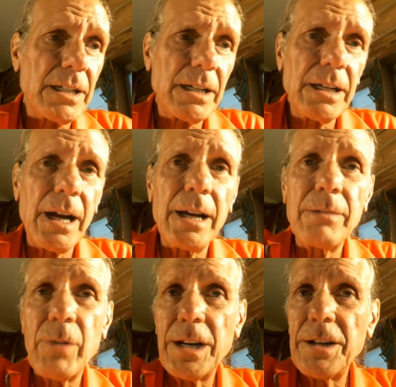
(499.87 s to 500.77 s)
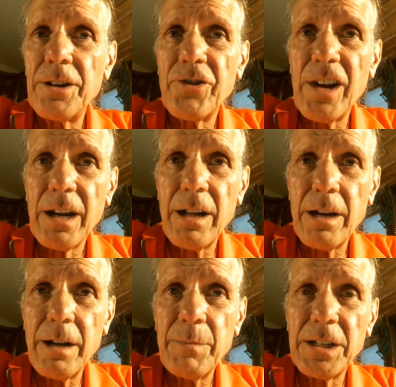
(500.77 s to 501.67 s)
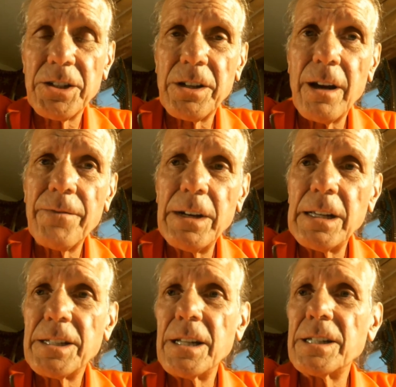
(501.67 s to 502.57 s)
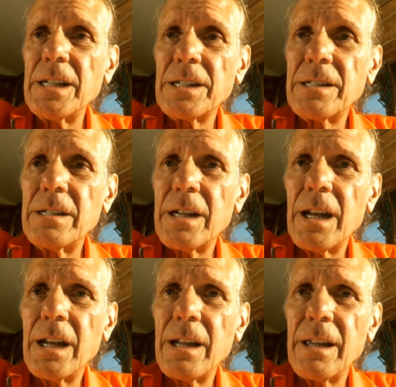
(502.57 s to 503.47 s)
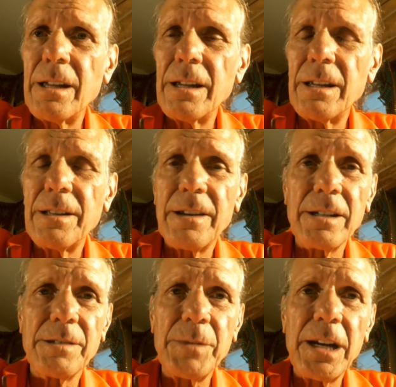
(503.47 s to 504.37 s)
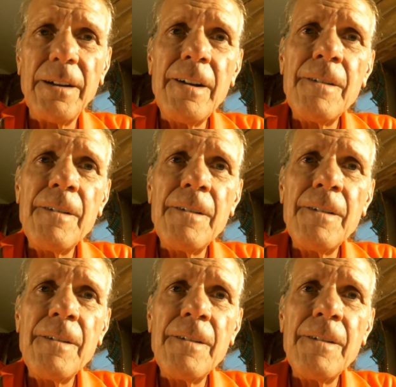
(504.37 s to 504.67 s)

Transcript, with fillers: And I went in to check on him and stuff. And he says yesterday, he, he tells me,